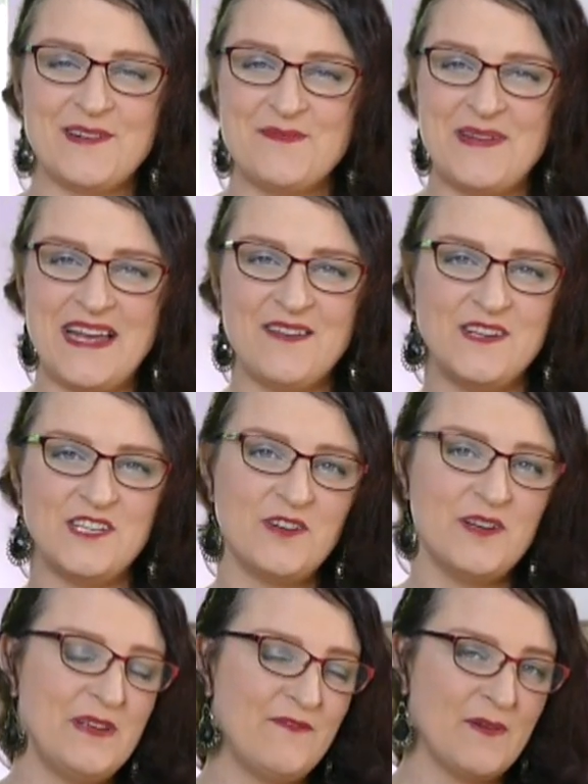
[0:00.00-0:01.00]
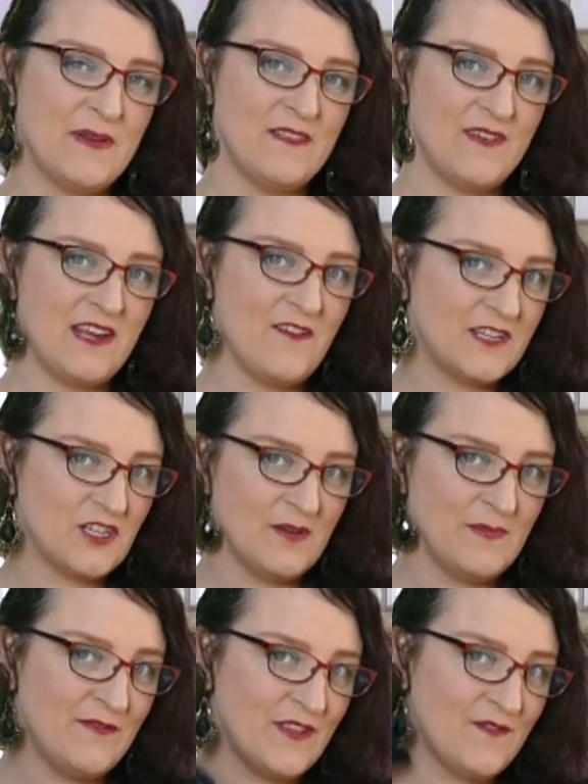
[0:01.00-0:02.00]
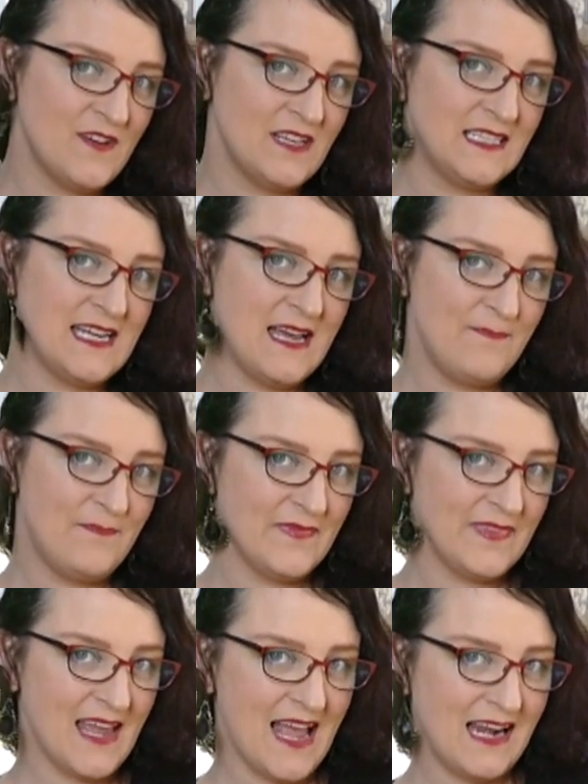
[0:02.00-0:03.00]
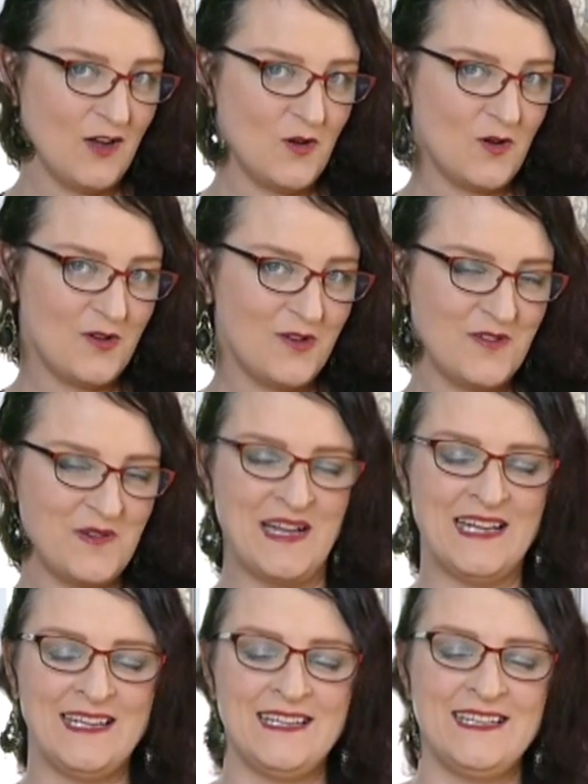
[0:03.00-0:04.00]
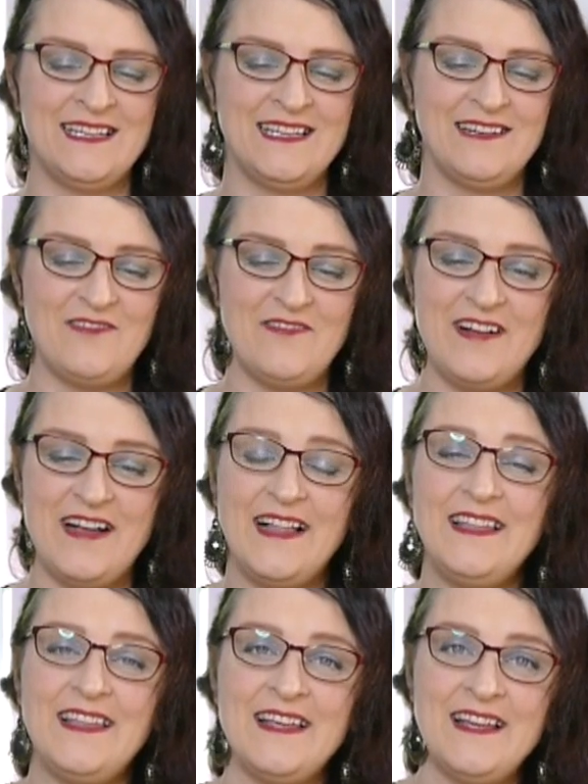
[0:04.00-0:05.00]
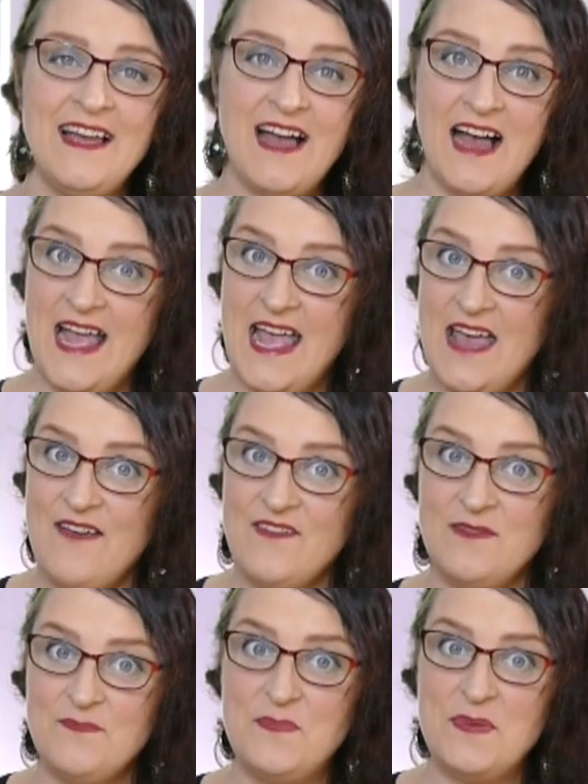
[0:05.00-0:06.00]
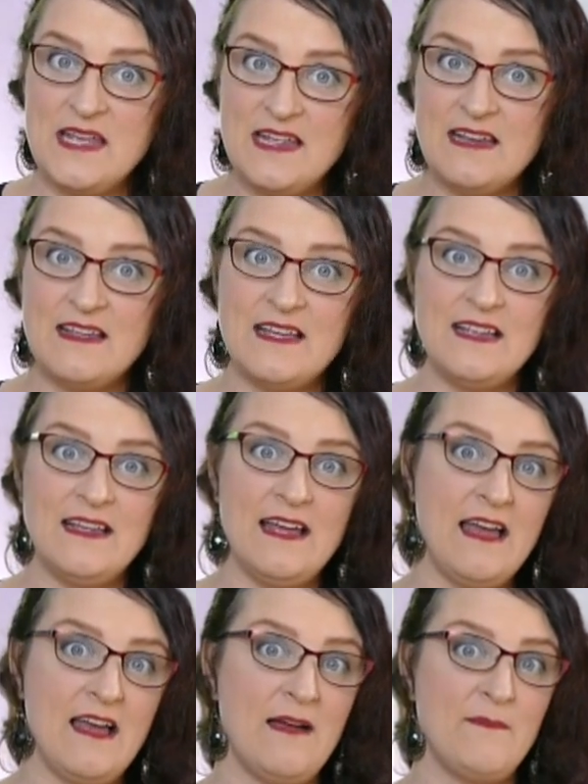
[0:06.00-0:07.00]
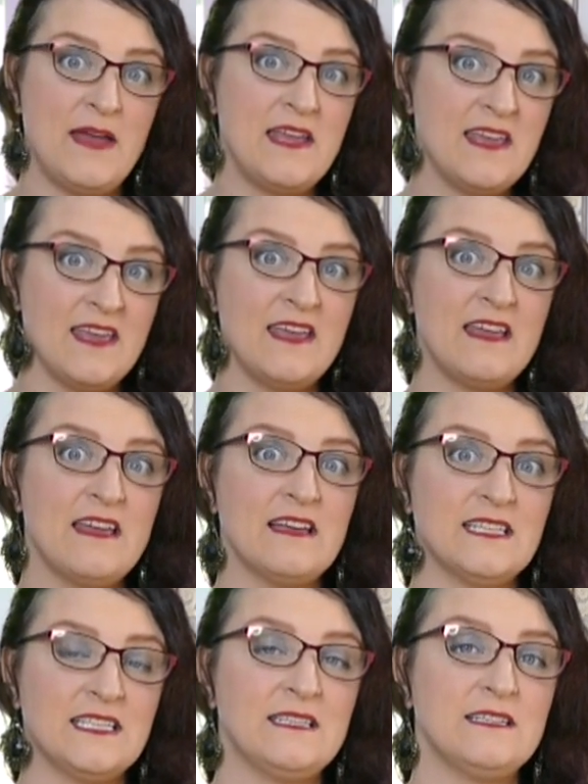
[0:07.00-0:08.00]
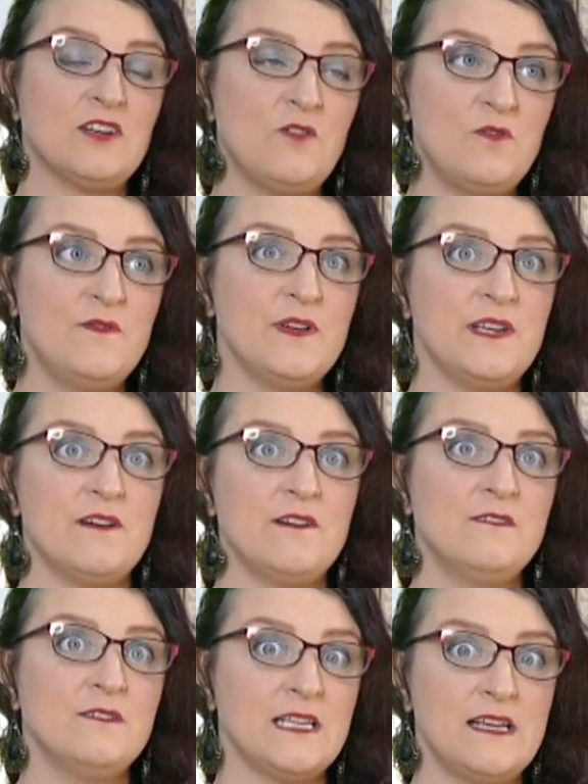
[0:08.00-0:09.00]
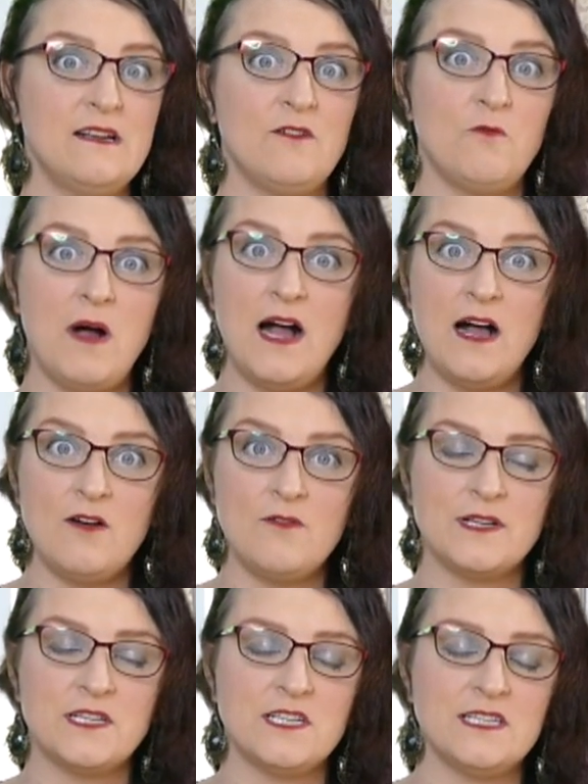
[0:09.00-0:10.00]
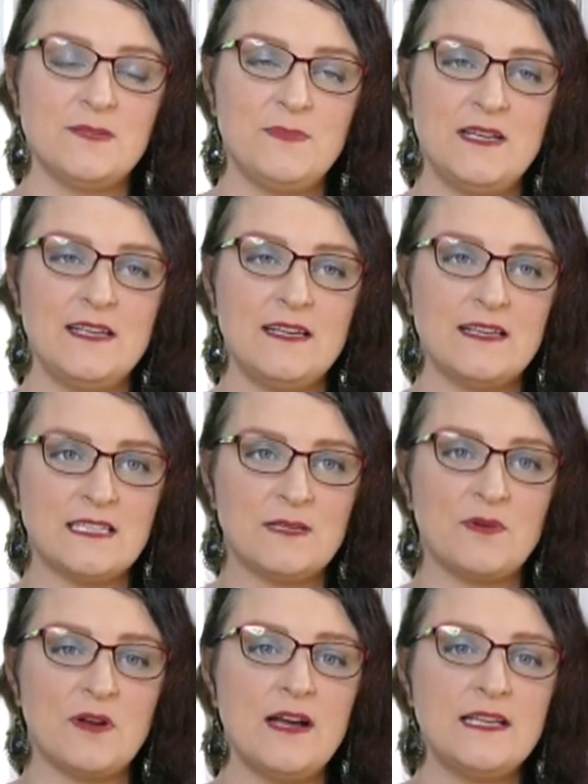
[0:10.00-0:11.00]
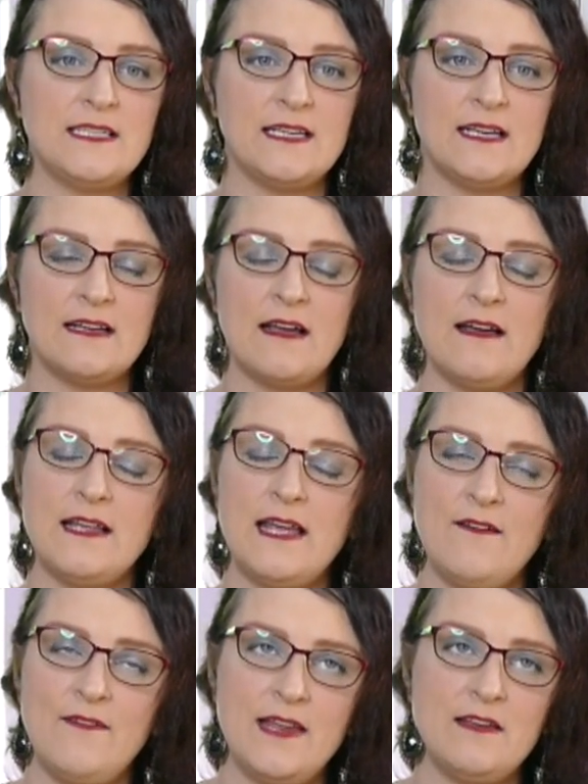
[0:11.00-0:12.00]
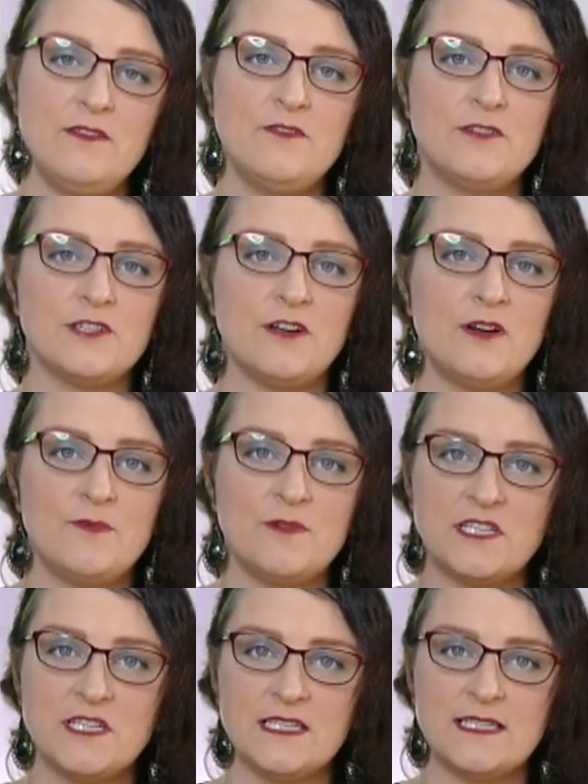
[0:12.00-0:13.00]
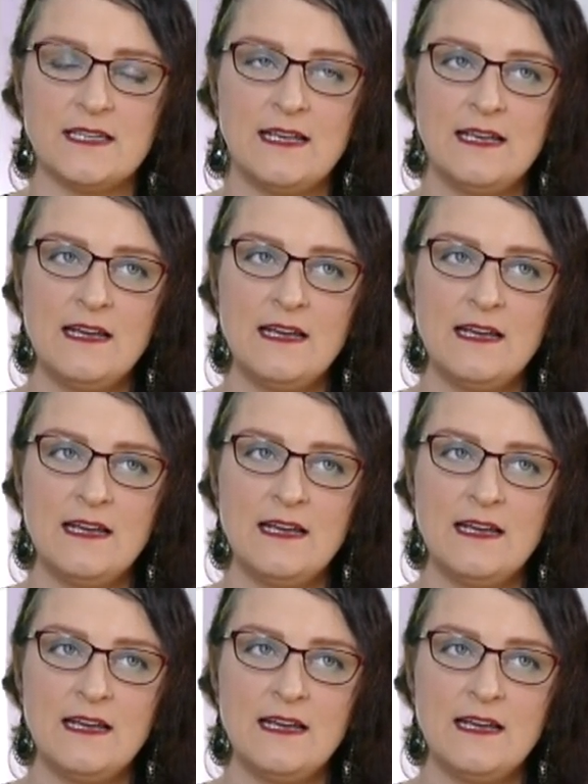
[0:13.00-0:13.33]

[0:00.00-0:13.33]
welcome back if you're joining me from another video. If you're joining me for the first time, hello! Well, I haven't been making doll videos in a while, which has been surprising. I have had a new job which has